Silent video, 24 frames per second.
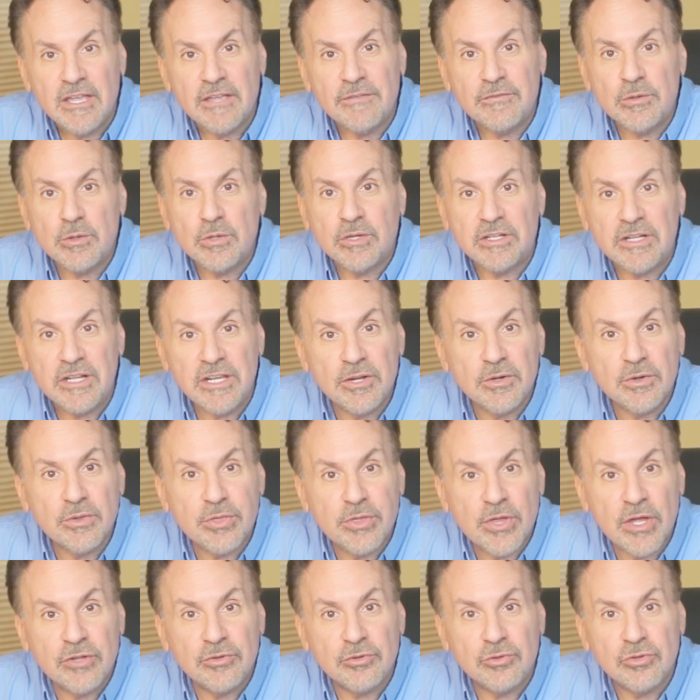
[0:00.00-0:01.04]
If you can hear
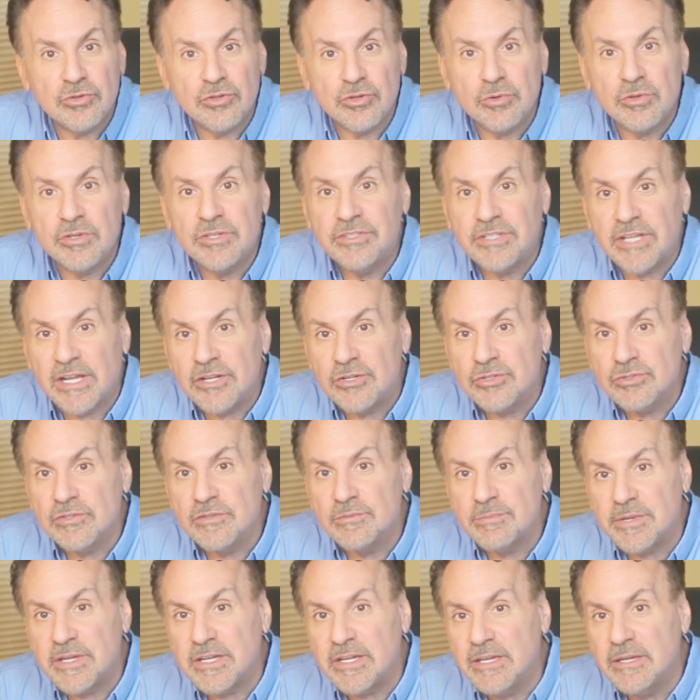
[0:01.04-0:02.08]
thunder, you're in danger
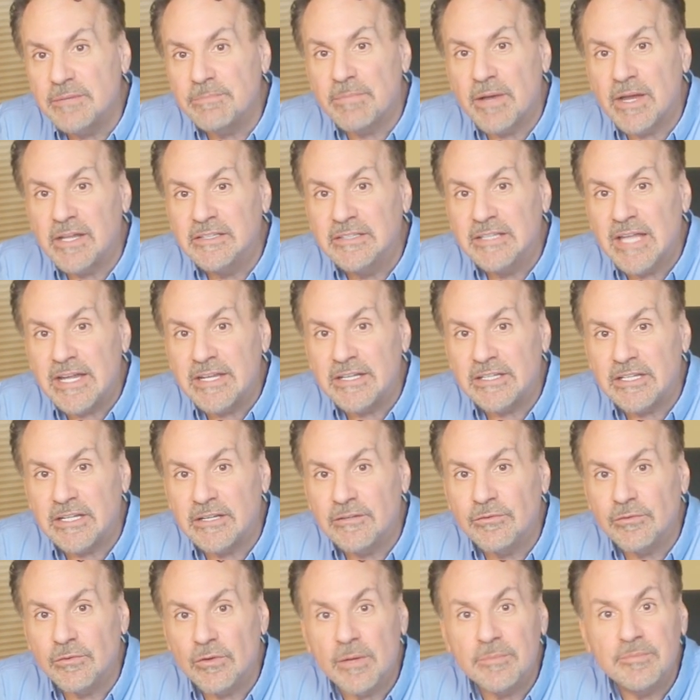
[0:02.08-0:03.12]
of being hit by lightning
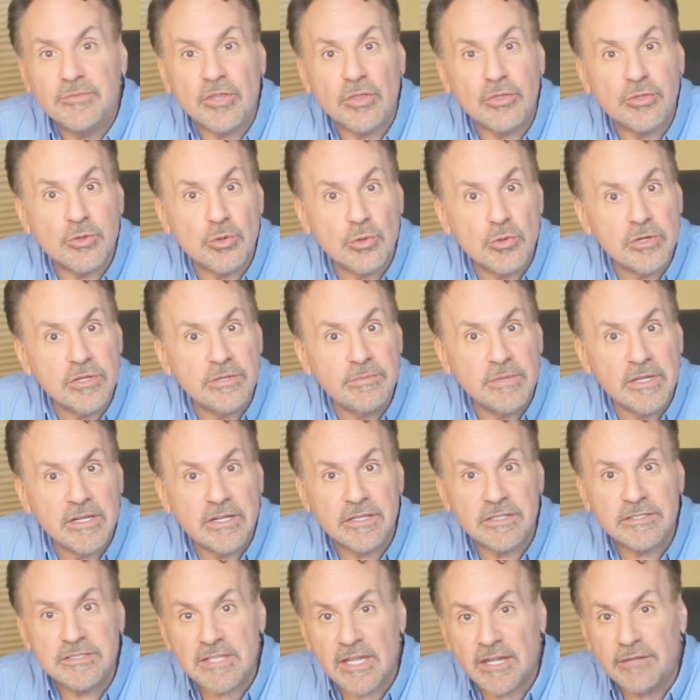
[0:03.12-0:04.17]
for up to 30
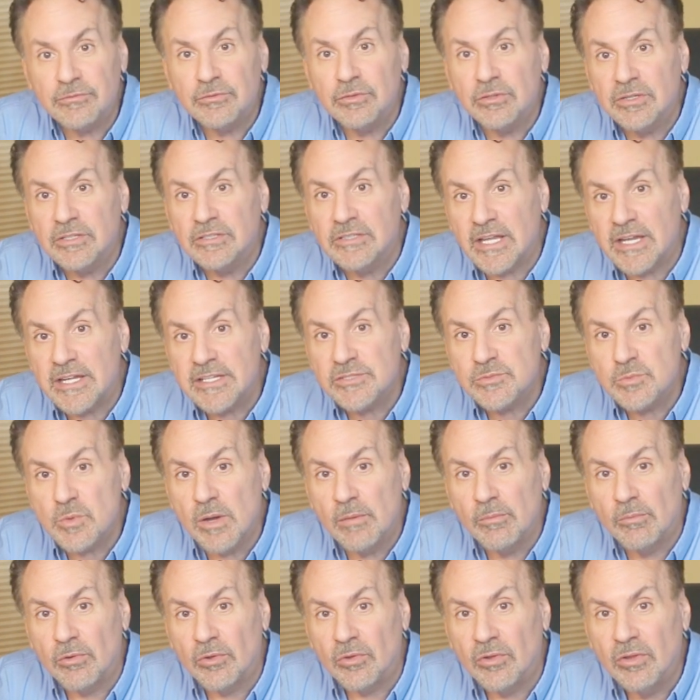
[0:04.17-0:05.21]
minutes after the last
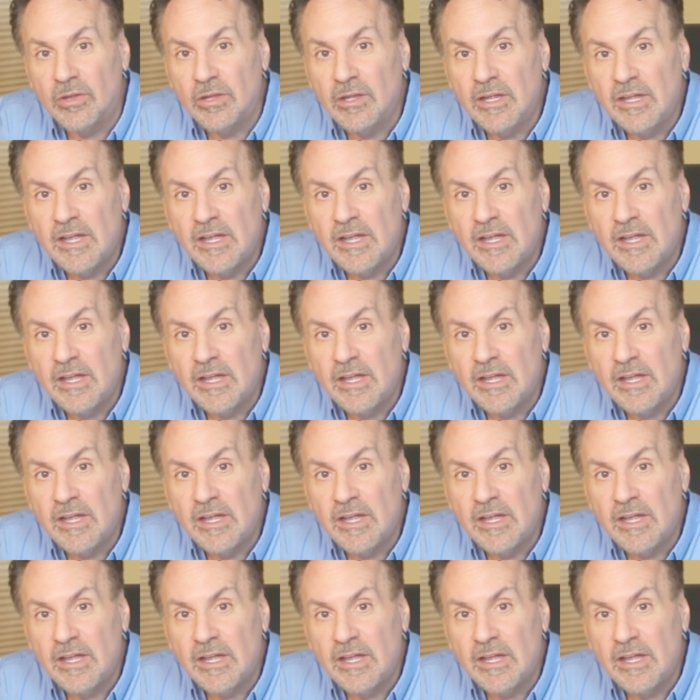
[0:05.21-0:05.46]
rumble.